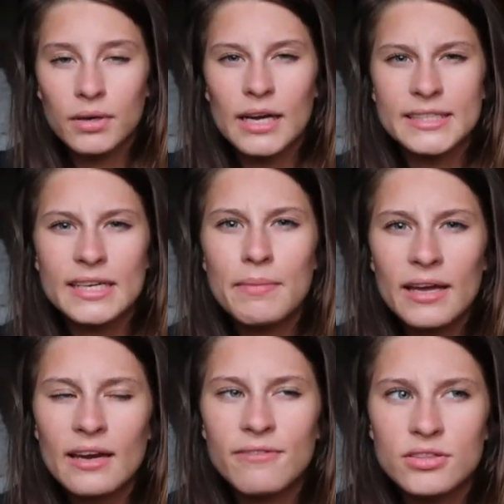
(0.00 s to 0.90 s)
But I didn't
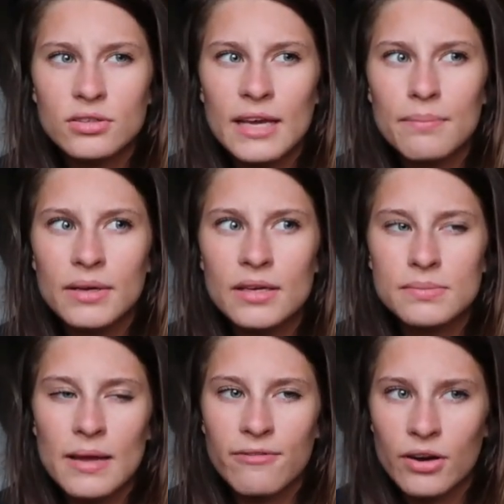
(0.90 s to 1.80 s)
make it official yet
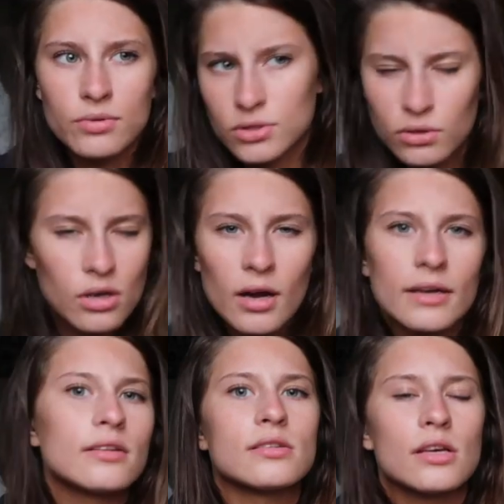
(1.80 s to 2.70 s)
because my friend was still
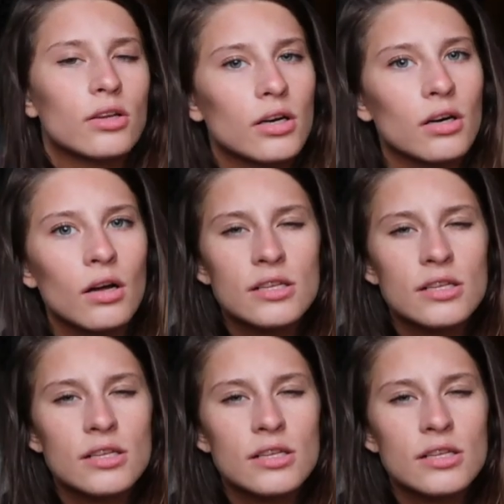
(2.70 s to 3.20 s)
talking to this other girl.